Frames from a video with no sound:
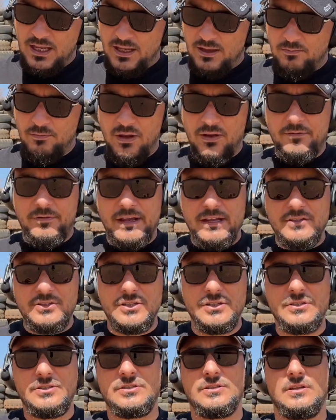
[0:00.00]

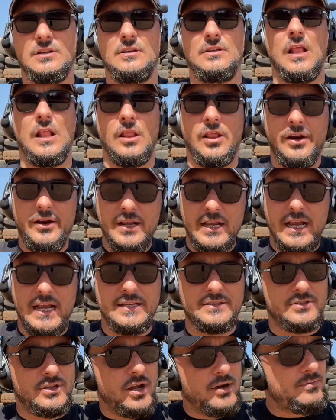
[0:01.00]
malfunctions, a lot of
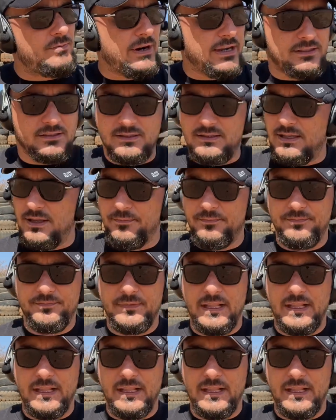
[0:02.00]
guys don't practice them.